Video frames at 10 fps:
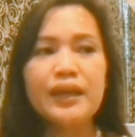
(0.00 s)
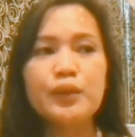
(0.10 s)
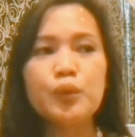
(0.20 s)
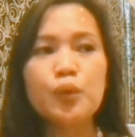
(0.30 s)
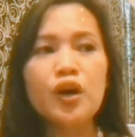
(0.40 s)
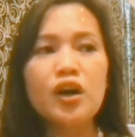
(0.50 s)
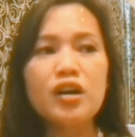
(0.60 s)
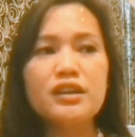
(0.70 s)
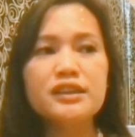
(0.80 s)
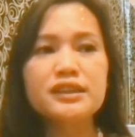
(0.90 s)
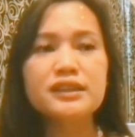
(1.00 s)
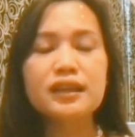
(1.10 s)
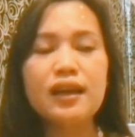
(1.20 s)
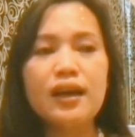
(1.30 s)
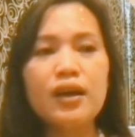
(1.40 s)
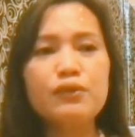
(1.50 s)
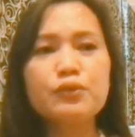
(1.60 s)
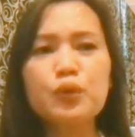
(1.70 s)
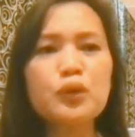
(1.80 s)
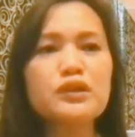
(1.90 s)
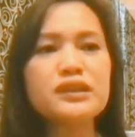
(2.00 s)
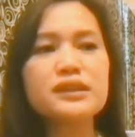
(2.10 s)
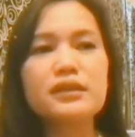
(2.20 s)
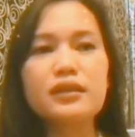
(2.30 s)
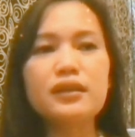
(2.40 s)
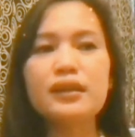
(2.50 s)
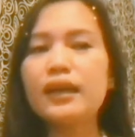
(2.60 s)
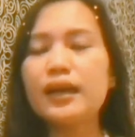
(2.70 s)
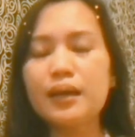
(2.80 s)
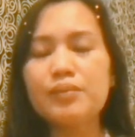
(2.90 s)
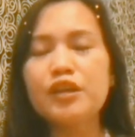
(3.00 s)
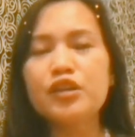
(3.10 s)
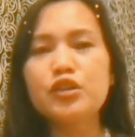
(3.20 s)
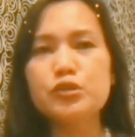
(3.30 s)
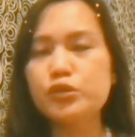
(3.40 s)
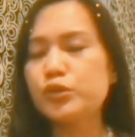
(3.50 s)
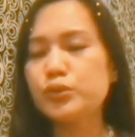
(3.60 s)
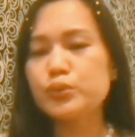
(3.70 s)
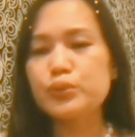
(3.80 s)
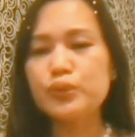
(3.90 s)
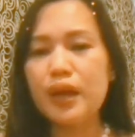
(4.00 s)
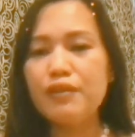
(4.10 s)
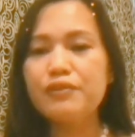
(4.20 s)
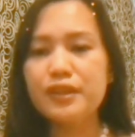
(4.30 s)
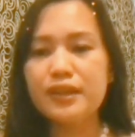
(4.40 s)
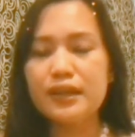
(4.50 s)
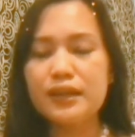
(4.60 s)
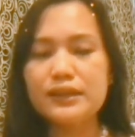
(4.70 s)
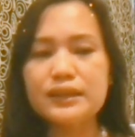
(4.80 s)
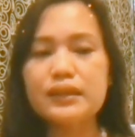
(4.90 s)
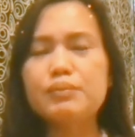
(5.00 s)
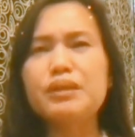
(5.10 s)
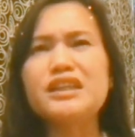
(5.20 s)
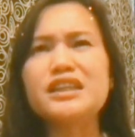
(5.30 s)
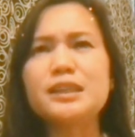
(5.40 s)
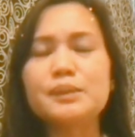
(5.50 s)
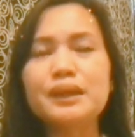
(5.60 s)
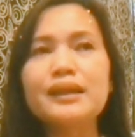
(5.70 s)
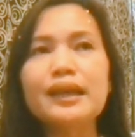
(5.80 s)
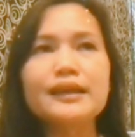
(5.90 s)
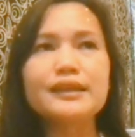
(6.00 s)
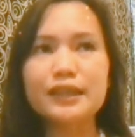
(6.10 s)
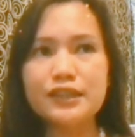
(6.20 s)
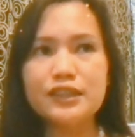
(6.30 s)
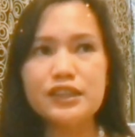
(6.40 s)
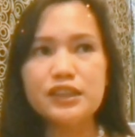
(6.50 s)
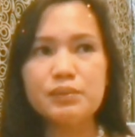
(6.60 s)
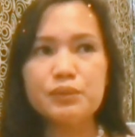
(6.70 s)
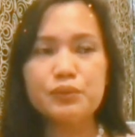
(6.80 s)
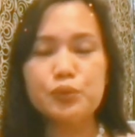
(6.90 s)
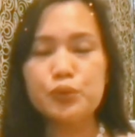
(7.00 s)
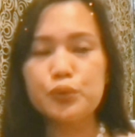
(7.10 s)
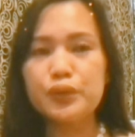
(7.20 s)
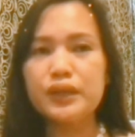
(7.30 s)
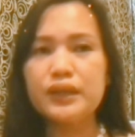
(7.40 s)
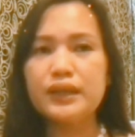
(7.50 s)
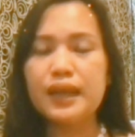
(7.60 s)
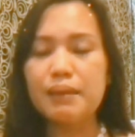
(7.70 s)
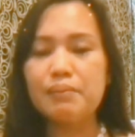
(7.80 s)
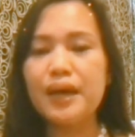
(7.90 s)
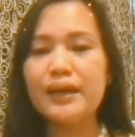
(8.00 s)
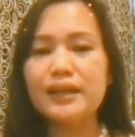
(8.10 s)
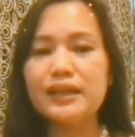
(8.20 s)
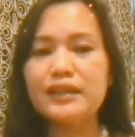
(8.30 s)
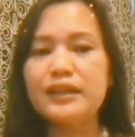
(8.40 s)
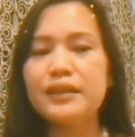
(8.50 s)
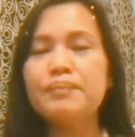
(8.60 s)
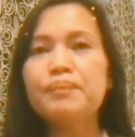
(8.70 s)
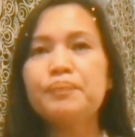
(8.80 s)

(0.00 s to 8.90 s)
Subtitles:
it was of course, like I'm not used to everything. It's been like 10 years before we came back here